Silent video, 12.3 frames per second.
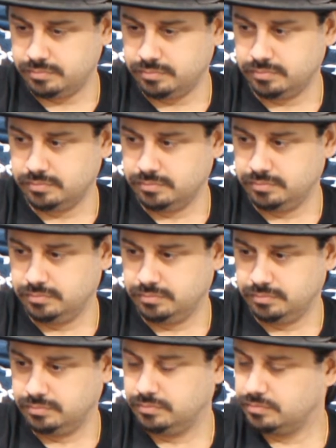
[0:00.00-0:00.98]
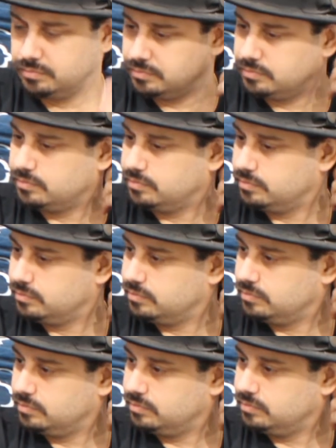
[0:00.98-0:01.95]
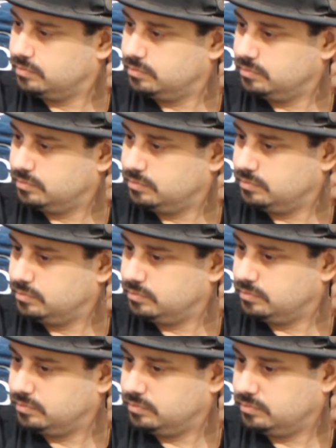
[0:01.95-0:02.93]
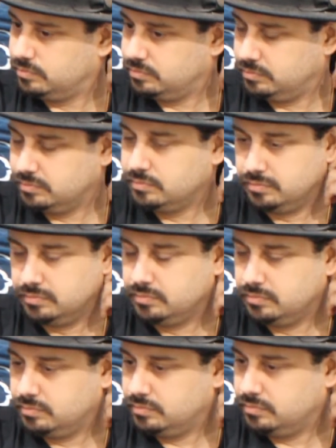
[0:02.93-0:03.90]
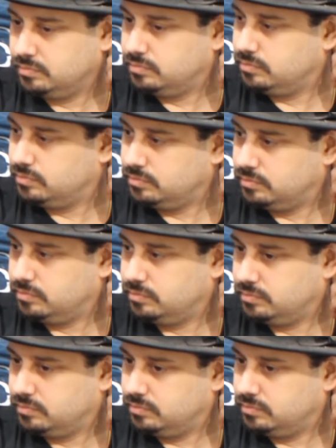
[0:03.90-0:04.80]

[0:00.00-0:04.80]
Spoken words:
The person shown says nothing.